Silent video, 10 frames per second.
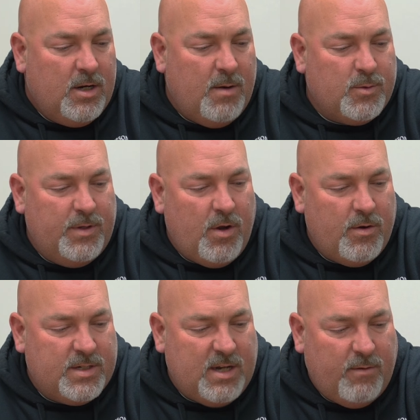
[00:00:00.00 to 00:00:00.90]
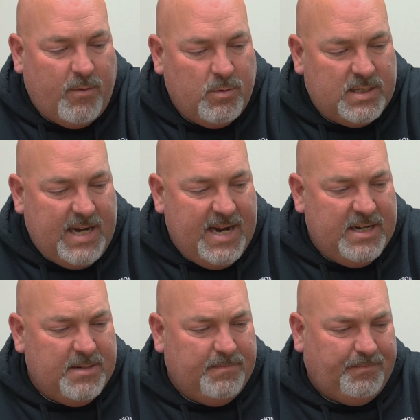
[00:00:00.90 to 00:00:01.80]
Comes with the other cell phone
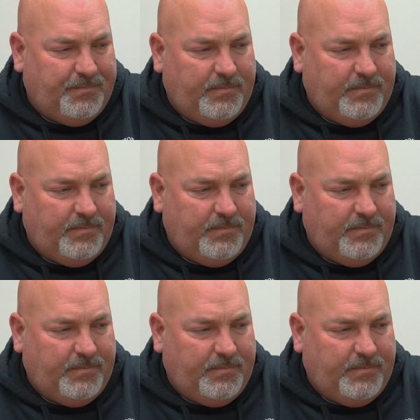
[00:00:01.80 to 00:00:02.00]
stand.